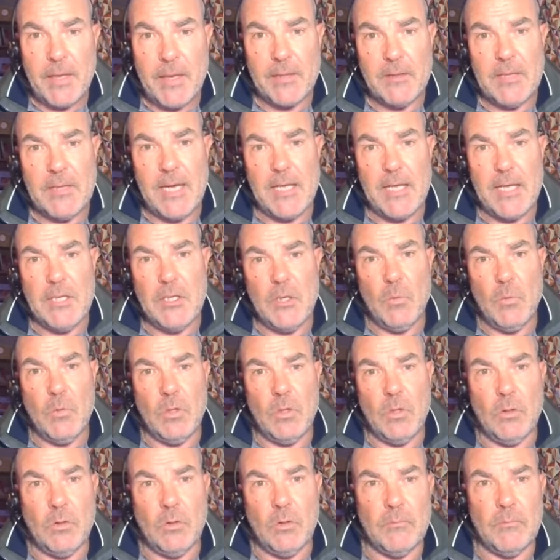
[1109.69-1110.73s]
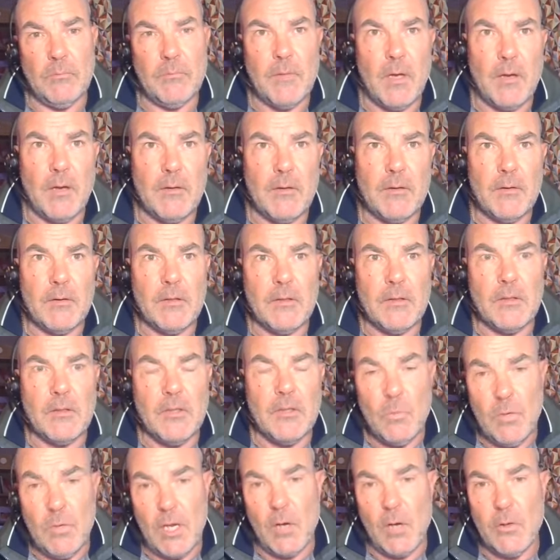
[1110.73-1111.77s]
then you will
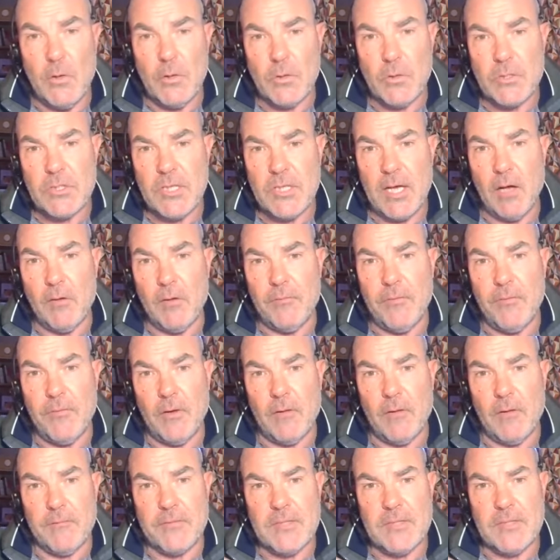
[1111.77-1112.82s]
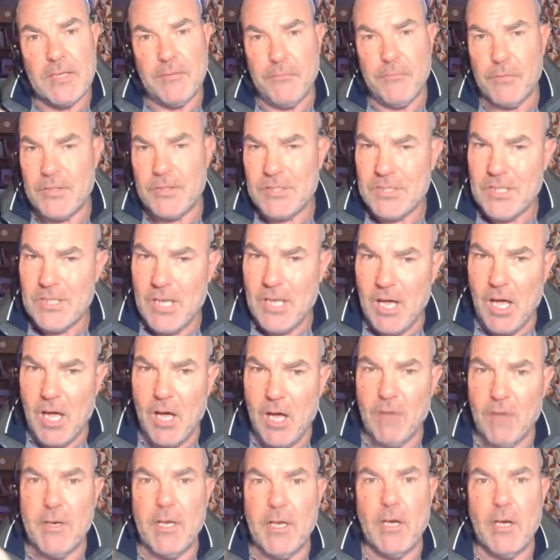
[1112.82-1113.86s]
you know yourself of different
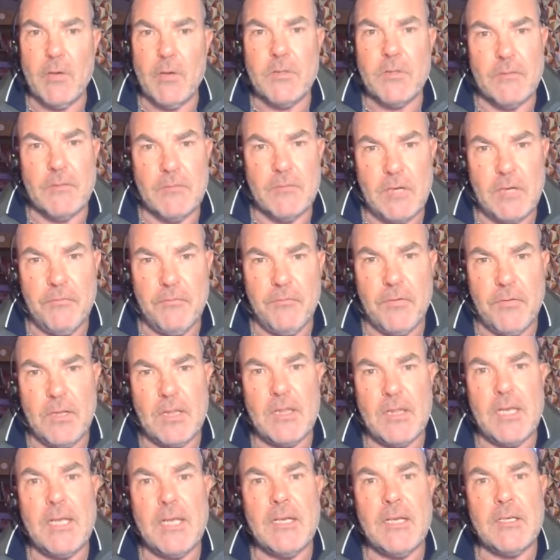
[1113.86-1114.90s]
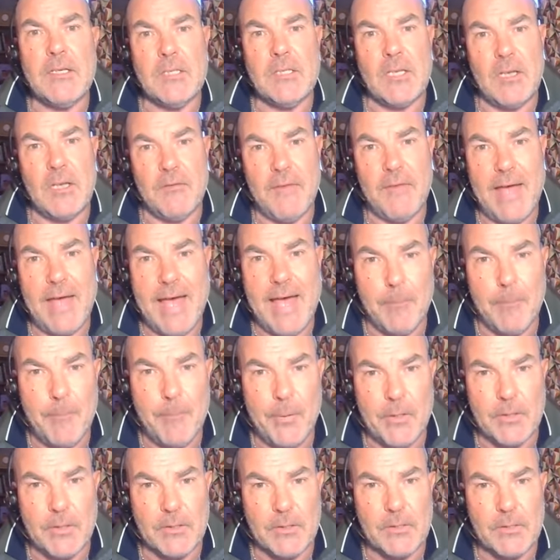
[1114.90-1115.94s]
scenarios of different things that have
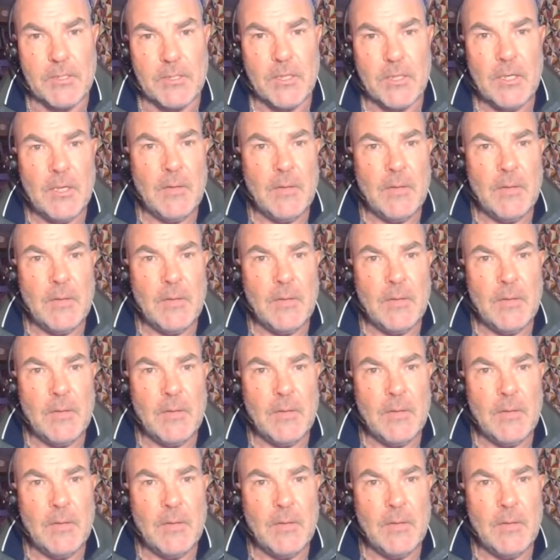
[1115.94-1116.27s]
happened.